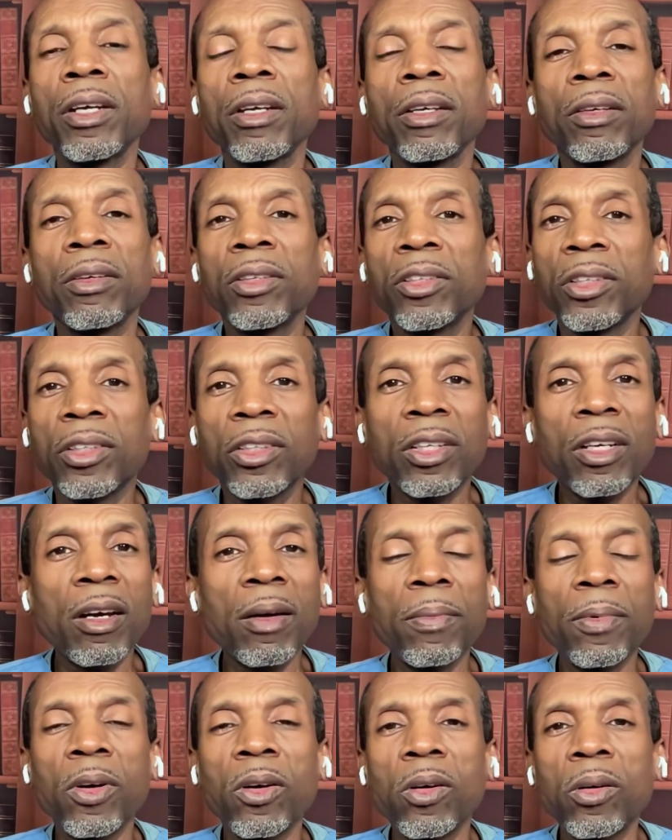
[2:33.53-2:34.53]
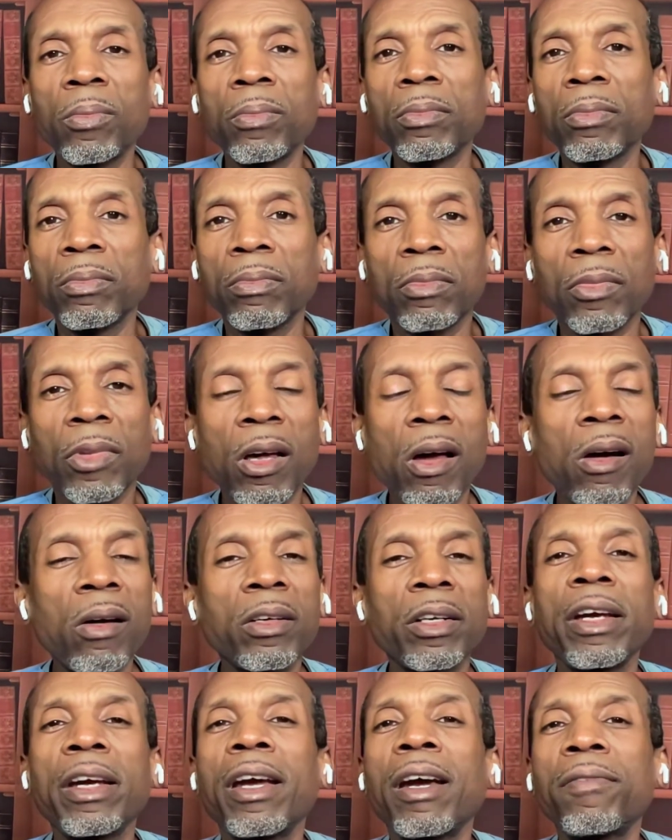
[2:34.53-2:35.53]
You can just come home, long
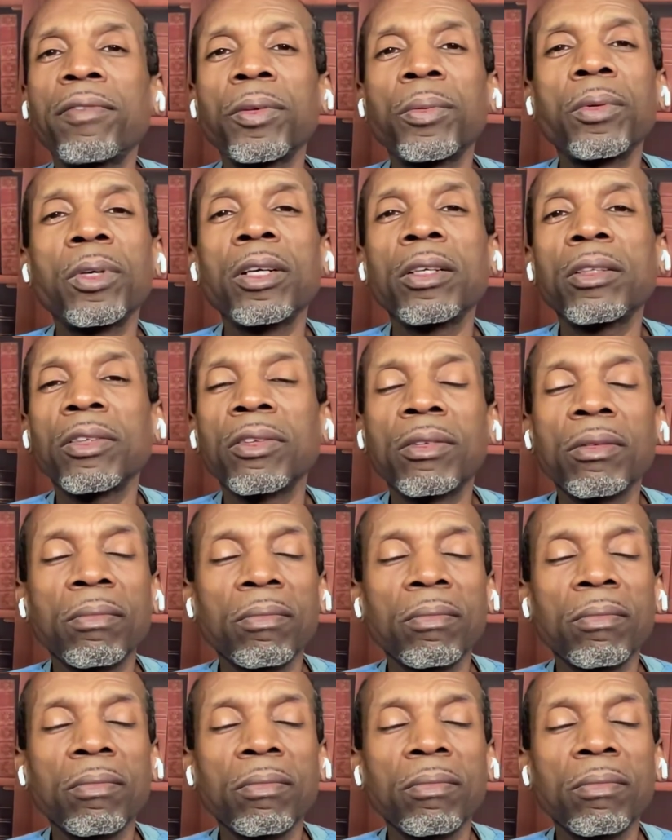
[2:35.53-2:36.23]
day after work.